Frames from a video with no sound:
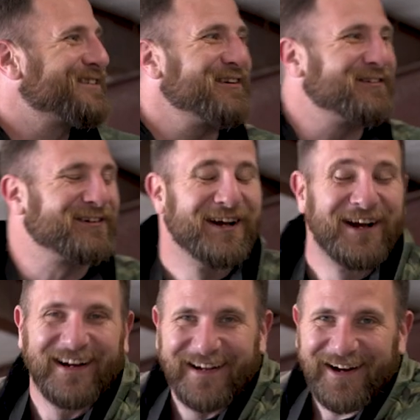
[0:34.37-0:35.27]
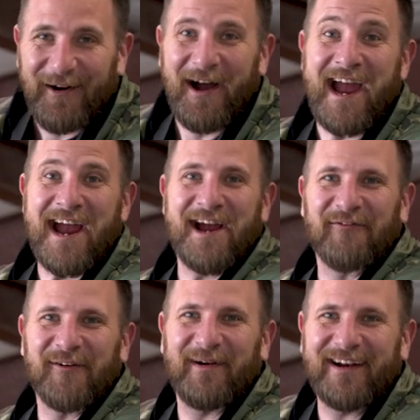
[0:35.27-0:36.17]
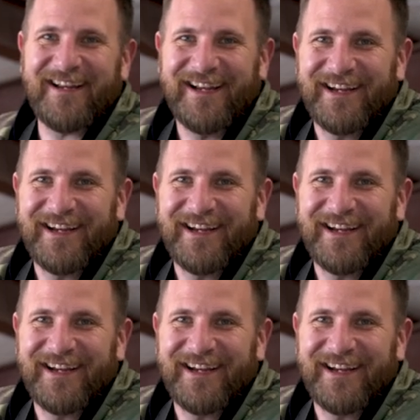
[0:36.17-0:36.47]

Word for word: so, oh, hey, everybody.